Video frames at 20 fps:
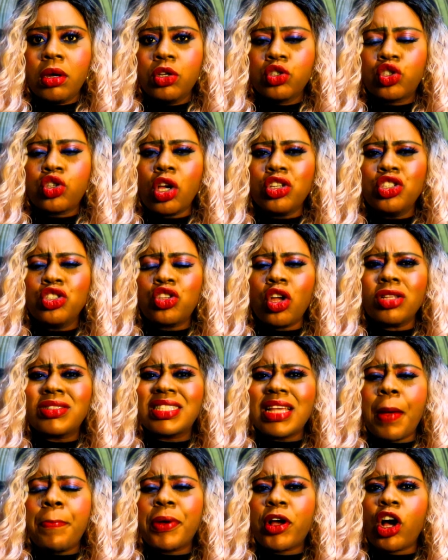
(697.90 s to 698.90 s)
So you
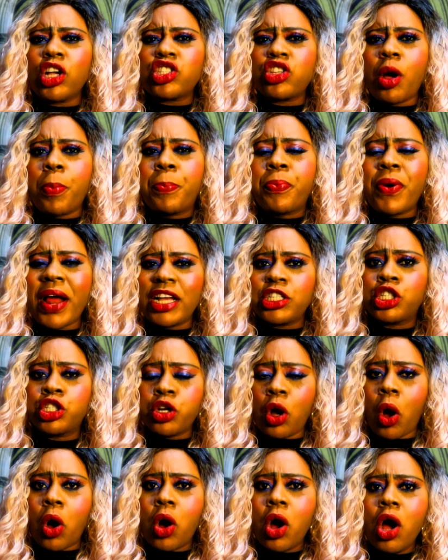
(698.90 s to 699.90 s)
don't take because of
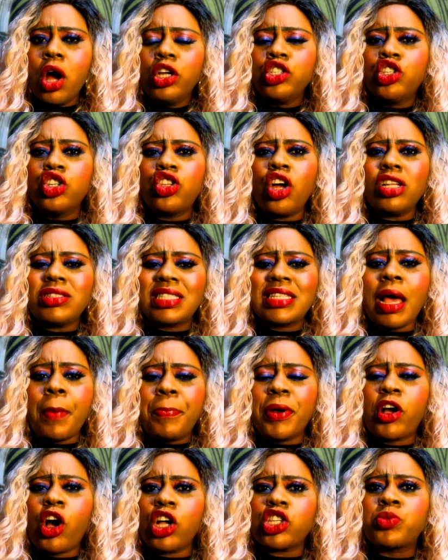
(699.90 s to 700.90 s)
pressure. You don't
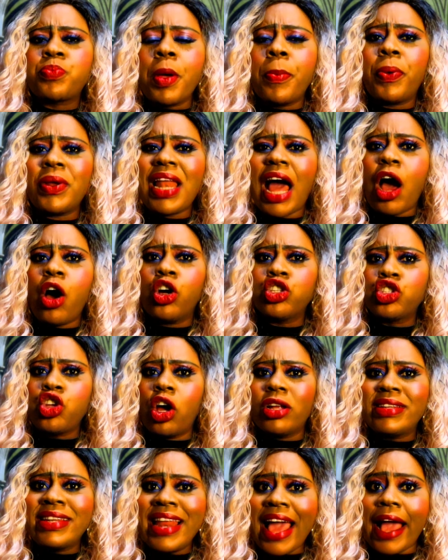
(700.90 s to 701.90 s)
take because people are on
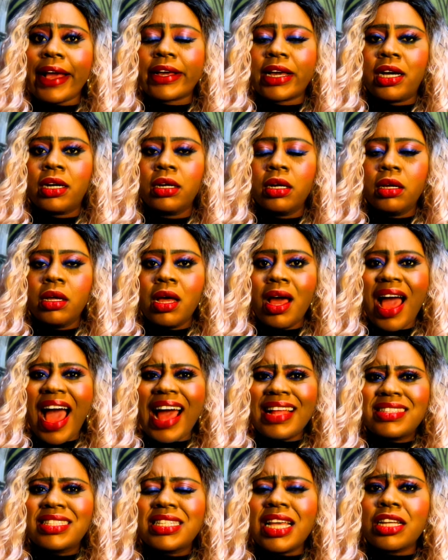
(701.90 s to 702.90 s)
your neck
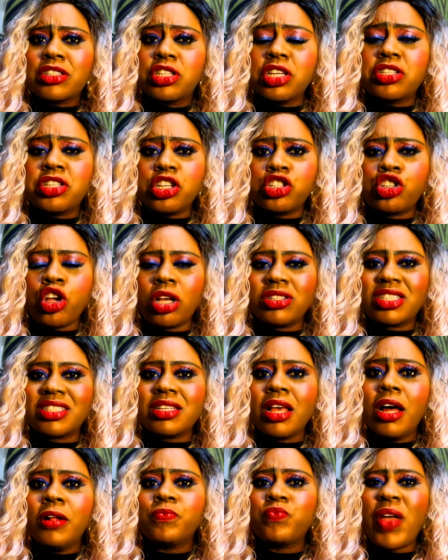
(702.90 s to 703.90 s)
and take
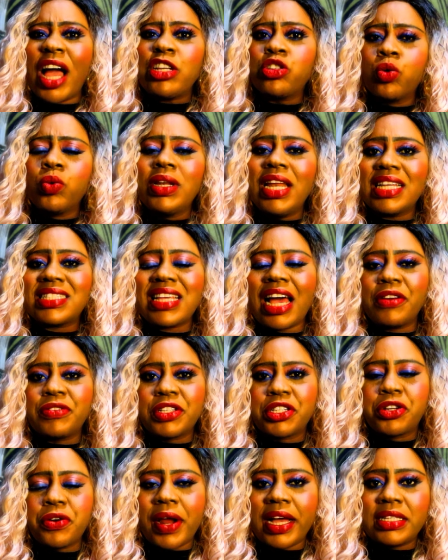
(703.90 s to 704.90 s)
decisions that you will later
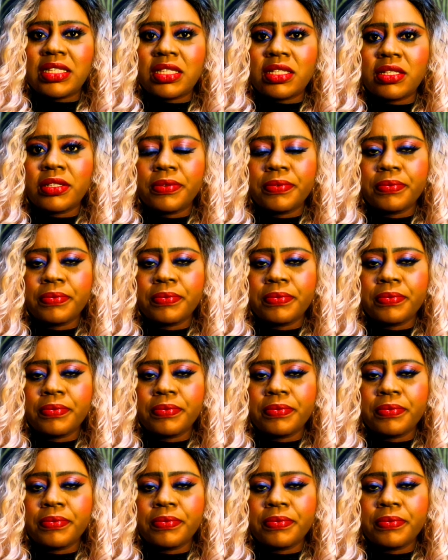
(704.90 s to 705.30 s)
regret.